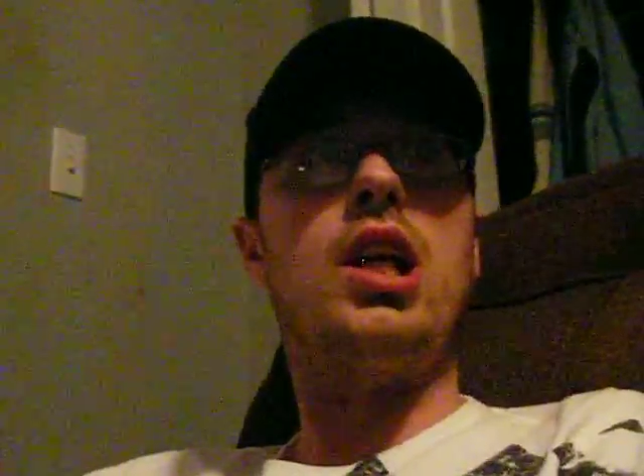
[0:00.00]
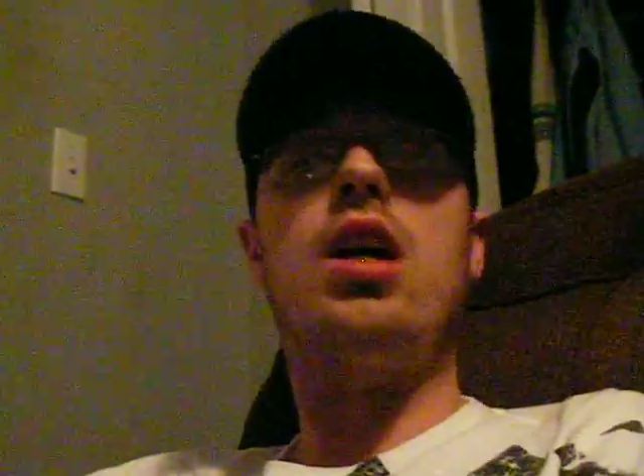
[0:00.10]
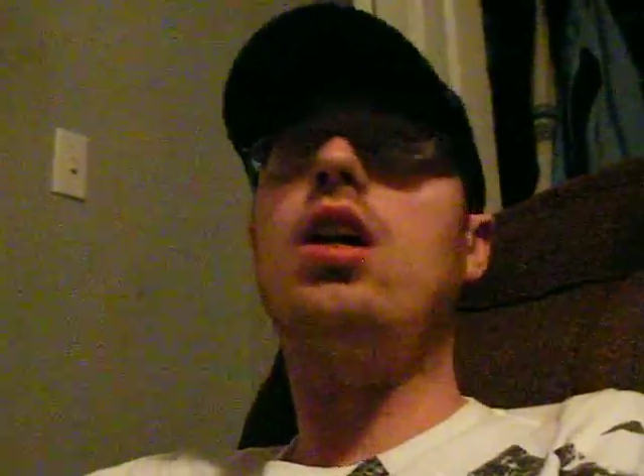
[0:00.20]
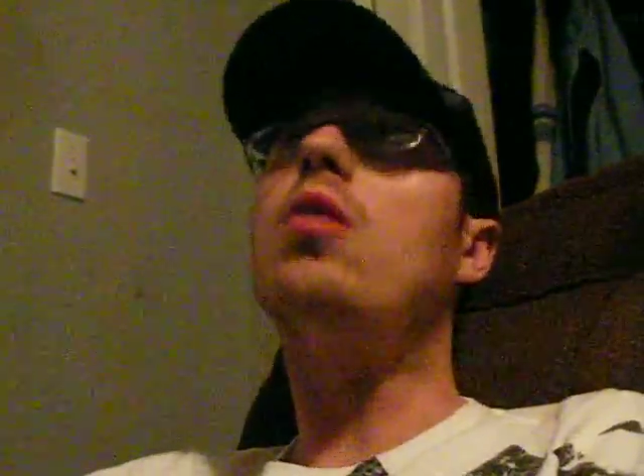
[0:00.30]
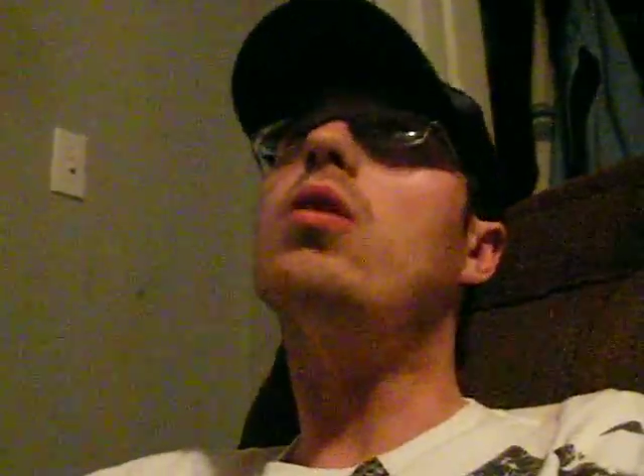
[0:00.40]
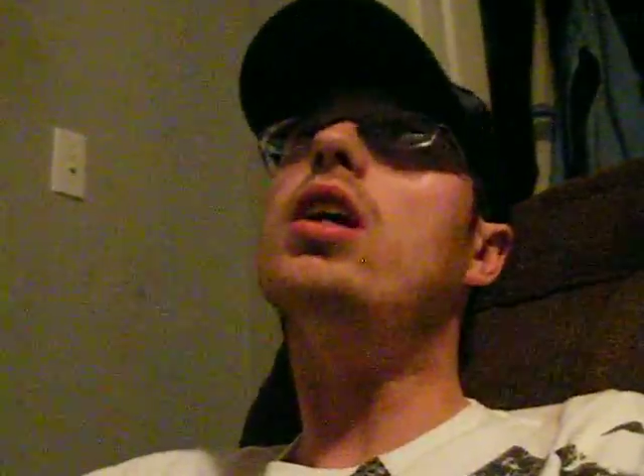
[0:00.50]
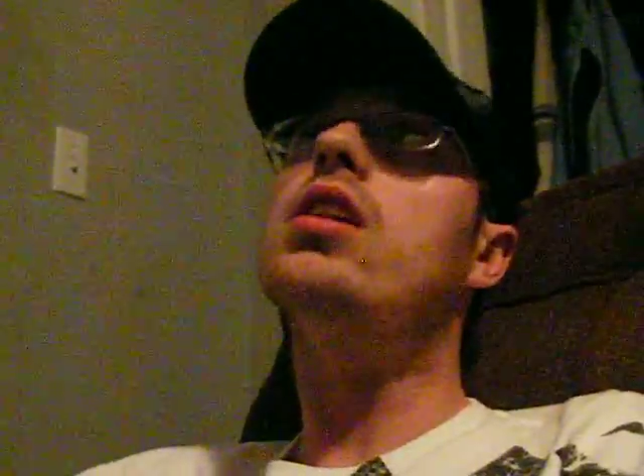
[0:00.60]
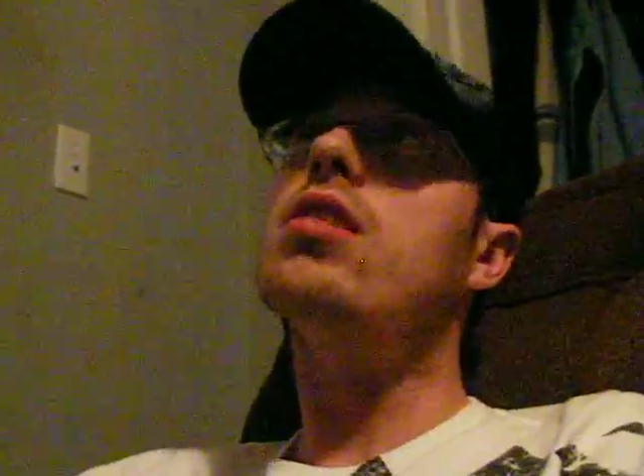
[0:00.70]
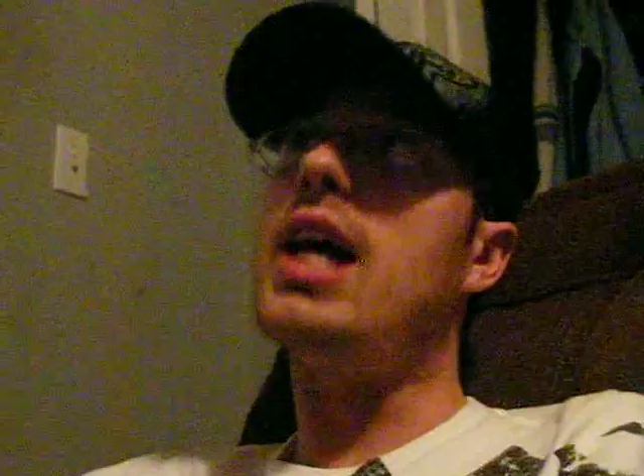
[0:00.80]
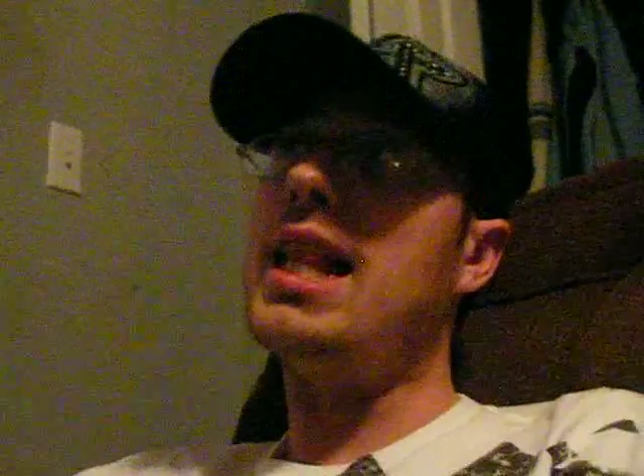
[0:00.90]
I don't want to
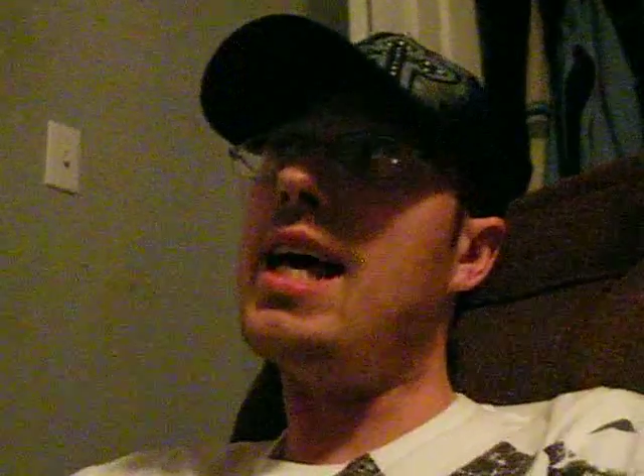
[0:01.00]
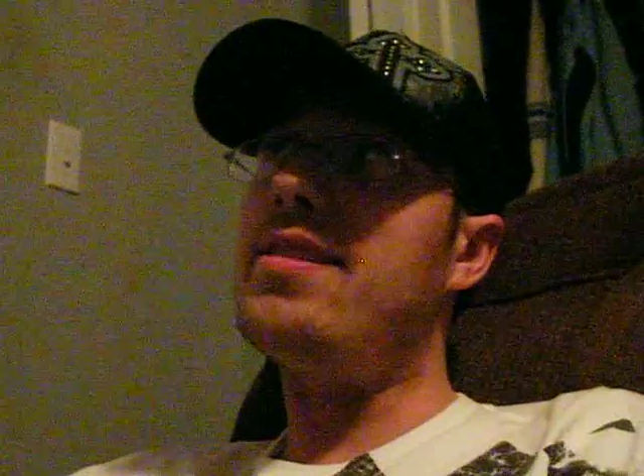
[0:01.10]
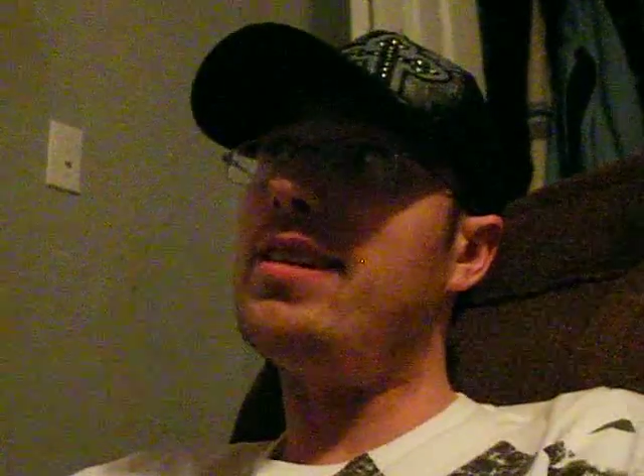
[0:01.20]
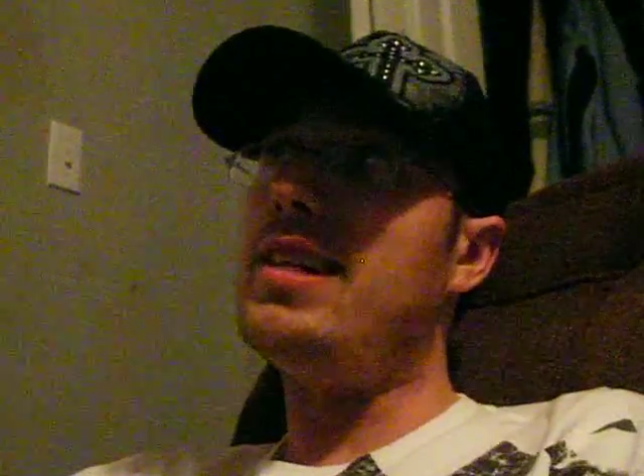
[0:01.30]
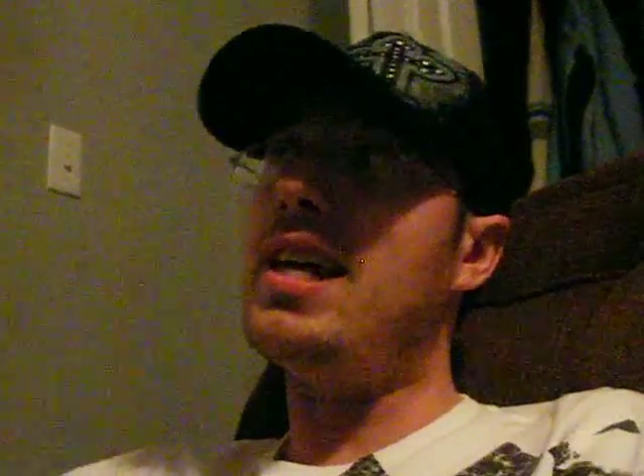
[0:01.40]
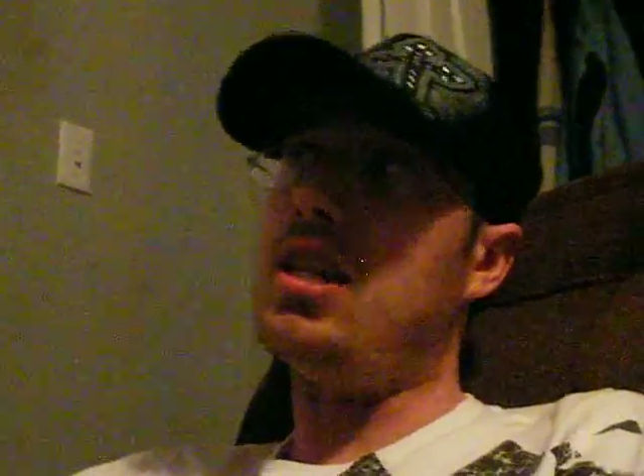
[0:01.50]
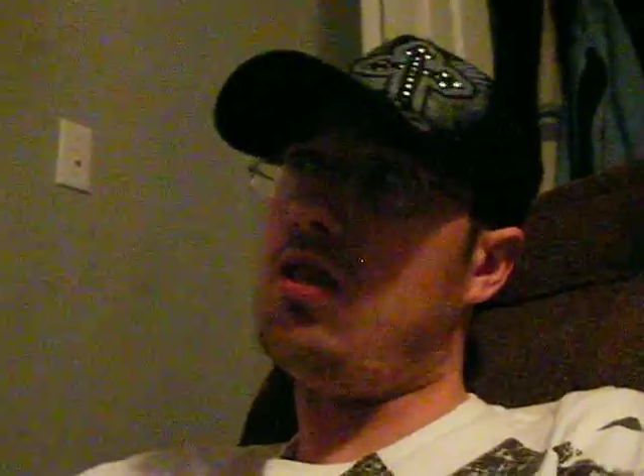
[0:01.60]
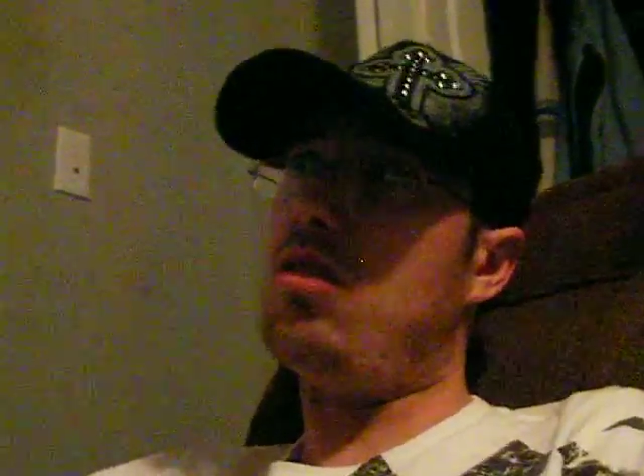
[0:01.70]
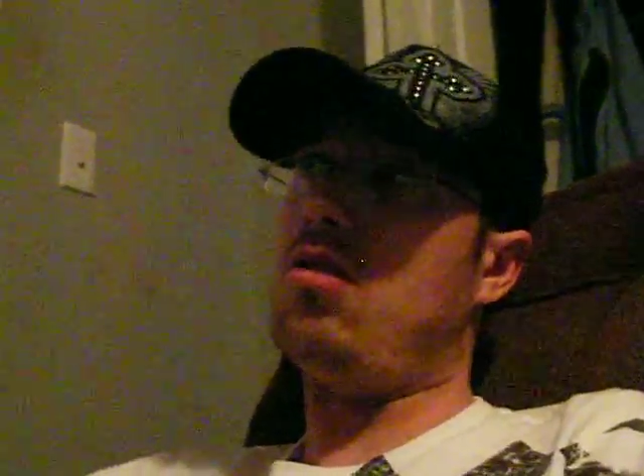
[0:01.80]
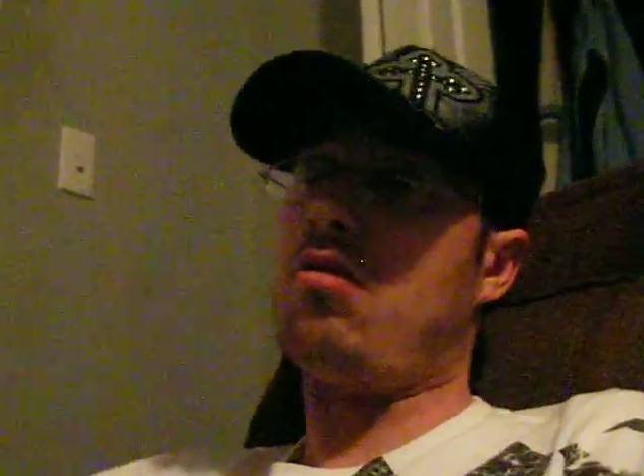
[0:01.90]
say that's dead
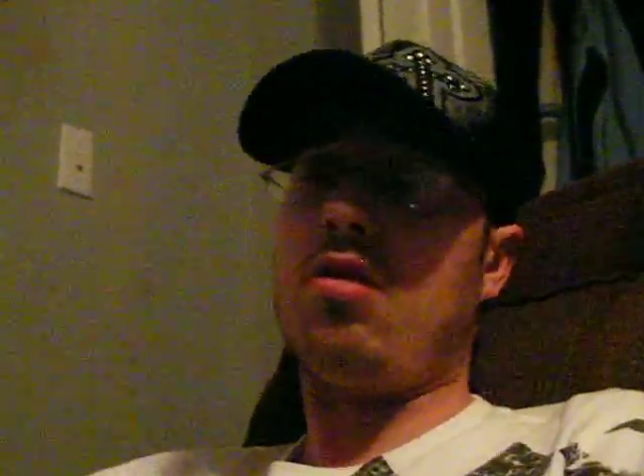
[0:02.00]
too.